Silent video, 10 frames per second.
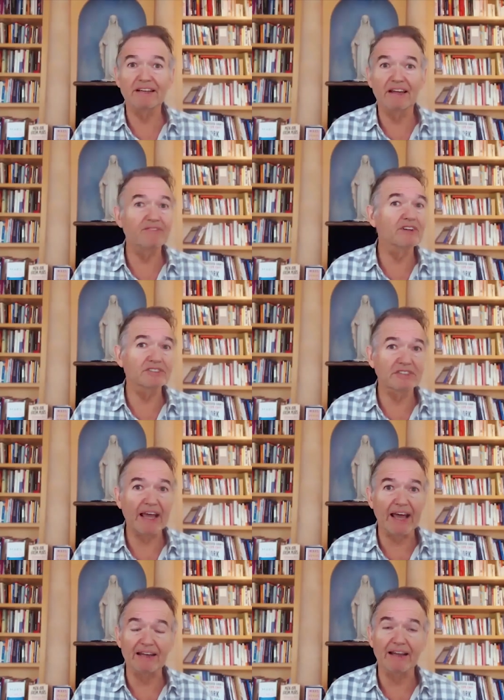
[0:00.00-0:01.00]
and feel
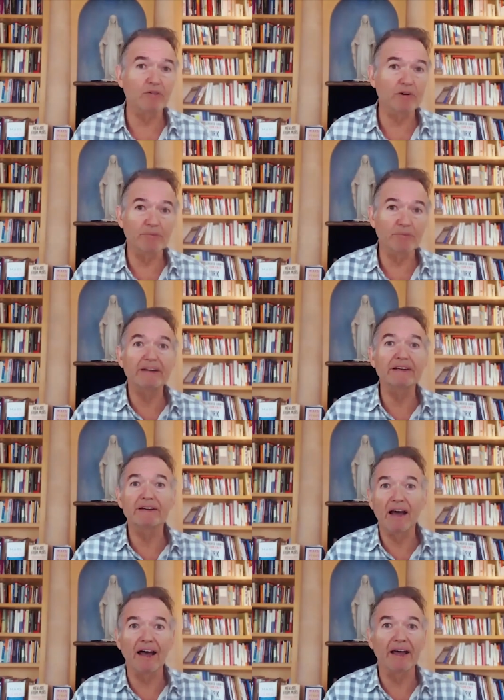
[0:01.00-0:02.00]
sad like when bonnie
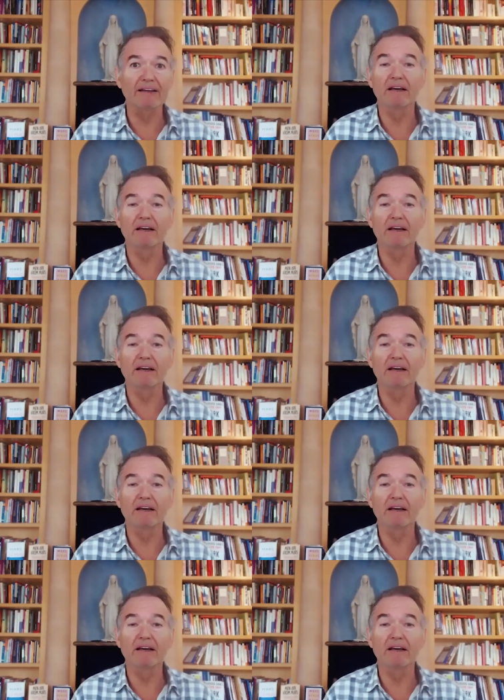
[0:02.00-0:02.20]
died